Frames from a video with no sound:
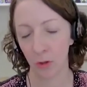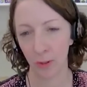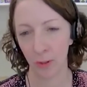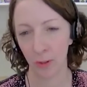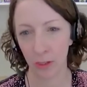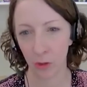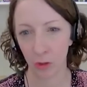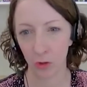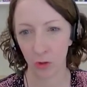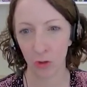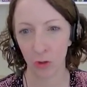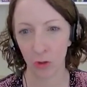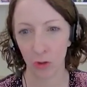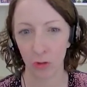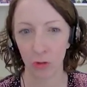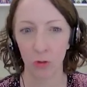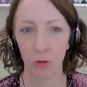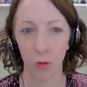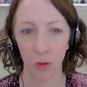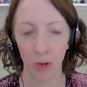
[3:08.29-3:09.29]
patients who
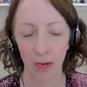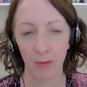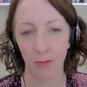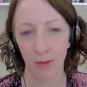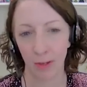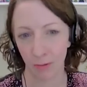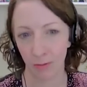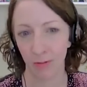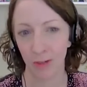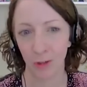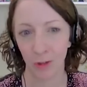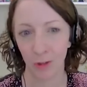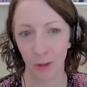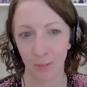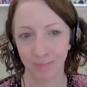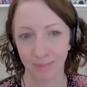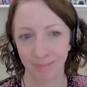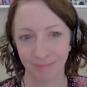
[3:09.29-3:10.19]
do not have that feature.